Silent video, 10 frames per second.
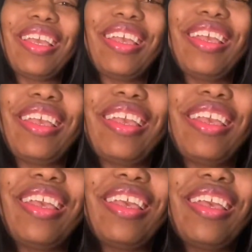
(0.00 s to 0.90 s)

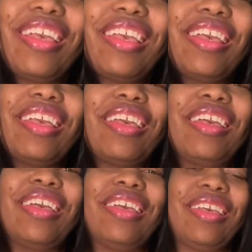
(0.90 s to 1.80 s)

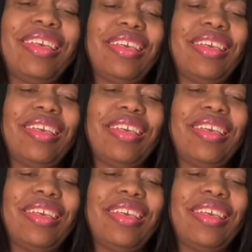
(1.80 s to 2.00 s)
[no speech]